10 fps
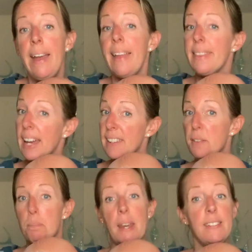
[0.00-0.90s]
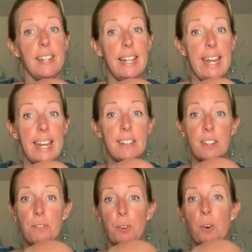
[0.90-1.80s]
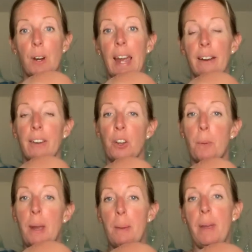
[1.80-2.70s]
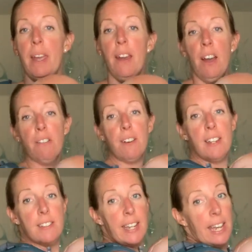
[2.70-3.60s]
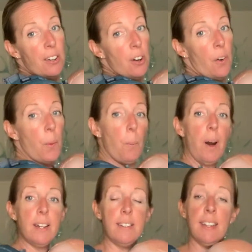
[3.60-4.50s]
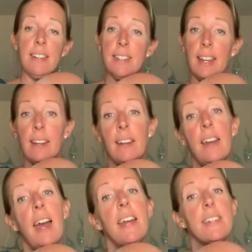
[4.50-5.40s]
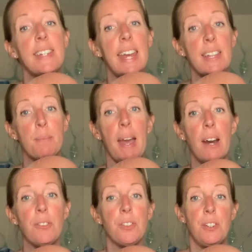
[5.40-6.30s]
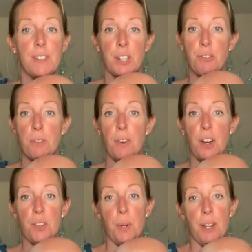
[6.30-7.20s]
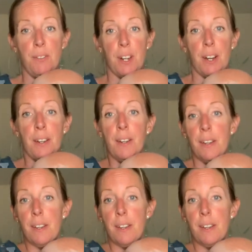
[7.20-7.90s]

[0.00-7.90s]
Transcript: That's basically it for carrying your baby facing in on the wider setting. To take them out, you're just going to reverse what you've done.